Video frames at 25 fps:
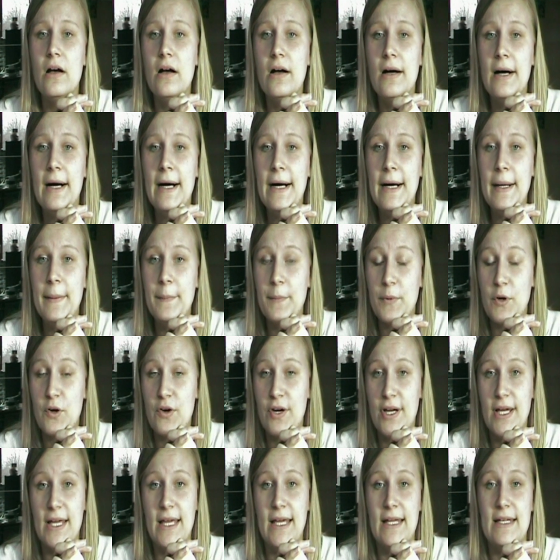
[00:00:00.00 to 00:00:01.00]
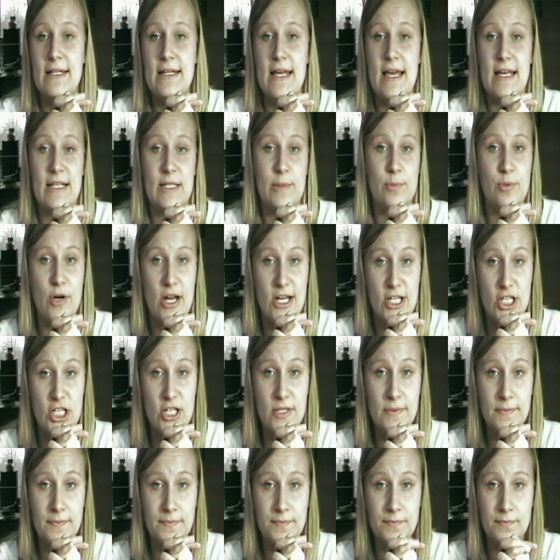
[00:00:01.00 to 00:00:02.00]
Cricut
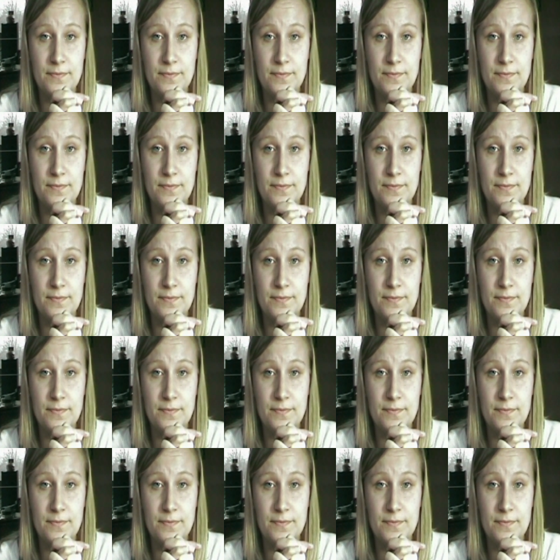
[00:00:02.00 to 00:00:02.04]
expression,